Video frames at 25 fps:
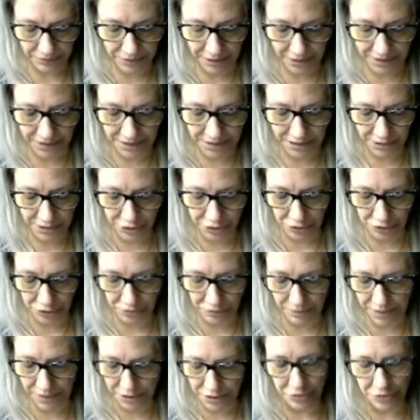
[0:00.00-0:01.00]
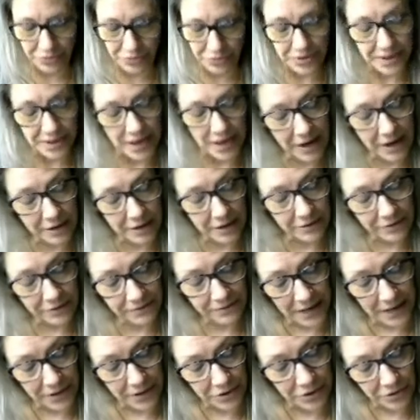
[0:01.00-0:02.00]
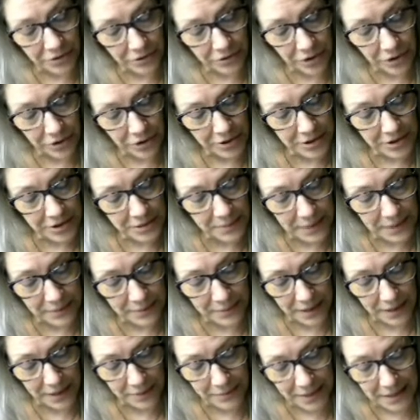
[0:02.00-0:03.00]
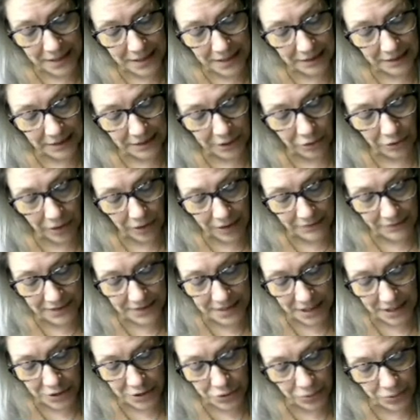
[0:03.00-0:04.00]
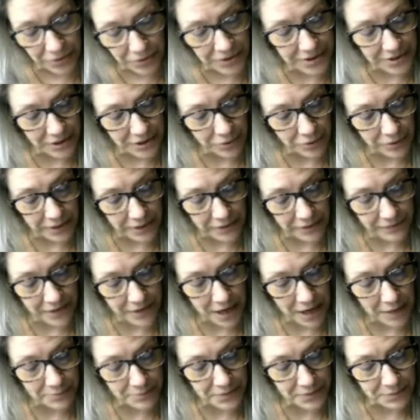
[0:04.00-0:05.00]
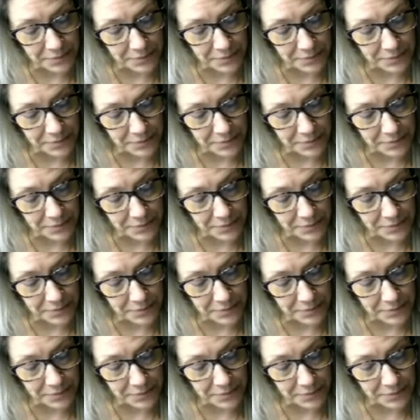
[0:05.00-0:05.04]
a teacher may choose the Hierophant, or an artist may immediately gravitate towards the Queen of Cups.